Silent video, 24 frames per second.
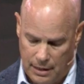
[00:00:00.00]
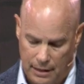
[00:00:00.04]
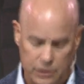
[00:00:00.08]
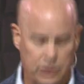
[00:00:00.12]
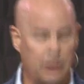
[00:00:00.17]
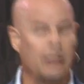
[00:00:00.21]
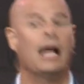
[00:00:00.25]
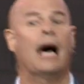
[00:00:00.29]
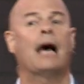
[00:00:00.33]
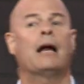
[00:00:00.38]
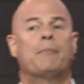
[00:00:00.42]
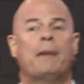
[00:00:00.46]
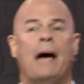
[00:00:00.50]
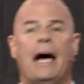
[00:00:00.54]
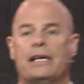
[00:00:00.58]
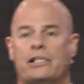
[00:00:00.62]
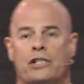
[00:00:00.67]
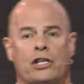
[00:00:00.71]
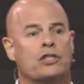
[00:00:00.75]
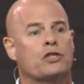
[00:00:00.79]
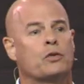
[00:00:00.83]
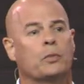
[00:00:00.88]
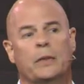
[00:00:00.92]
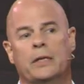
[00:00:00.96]
There's a lot of
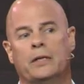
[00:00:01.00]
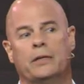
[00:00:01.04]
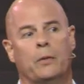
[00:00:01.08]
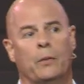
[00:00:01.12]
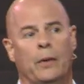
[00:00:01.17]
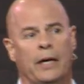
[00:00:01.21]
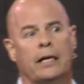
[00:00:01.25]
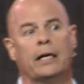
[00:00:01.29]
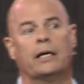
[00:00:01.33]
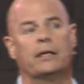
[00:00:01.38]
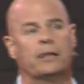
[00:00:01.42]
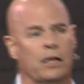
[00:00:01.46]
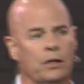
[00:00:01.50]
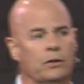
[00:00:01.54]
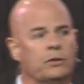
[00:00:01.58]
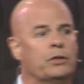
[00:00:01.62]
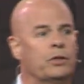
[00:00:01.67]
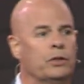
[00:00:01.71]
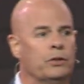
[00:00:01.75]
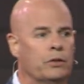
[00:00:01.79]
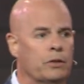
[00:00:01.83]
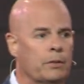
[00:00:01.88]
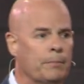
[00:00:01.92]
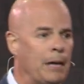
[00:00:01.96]
passages we, we could
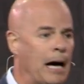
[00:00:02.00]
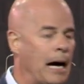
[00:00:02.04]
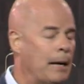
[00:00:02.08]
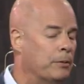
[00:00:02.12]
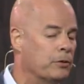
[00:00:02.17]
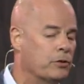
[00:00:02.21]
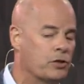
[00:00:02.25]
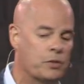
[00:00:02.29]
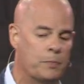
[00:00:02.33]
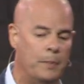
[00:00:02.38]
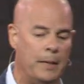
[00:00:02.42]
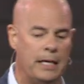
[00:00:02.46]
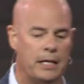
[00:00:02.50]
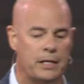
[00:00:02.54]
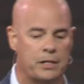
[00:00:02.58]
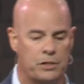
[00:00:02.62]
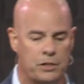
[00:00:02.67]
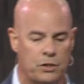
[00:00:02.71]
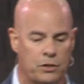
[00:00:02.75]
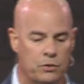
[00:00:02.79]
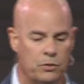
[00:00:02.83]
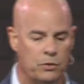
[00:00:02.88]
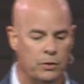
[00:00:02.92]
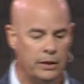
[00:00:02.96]
go to. The Bible
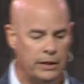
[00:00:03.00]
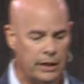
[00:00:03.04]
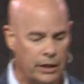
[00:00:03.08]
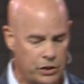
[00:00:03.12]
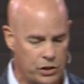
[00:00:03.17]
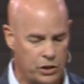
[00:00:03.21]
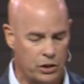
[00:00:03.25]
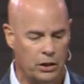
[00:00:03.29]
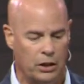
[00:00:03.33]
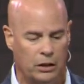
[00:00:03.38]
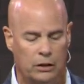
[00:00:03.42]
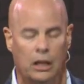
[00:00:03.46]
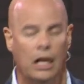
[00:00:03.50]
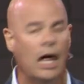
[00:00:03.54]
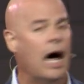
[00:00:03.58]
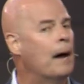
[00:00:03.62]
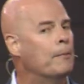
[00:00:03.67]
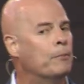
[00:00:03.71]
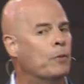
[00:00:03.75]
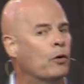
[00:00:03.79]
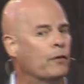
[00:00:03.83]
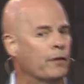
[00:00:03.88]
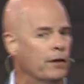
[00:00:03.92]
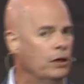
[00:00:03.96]
speaks to addiction a
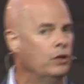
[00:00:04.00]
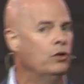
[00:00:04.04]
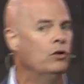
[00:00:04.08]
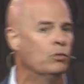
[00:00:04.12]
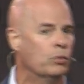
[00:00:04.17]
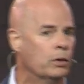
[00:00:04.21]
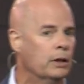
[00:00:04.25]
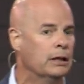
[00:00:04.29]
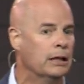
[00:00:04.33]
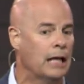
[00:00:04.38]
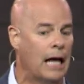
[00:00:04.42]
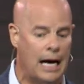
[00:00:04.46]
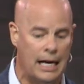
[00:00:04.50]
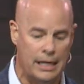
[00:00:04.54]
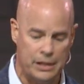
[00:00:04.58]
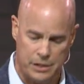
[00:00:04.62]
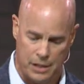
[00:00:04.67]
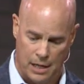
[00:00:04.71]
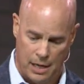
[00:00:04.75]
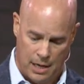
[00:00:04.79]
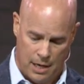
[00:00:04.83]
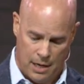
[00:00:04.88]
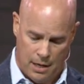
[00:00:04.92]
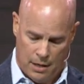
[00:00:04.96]
lot more than you
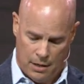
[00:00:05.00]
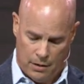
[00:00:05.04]
realize.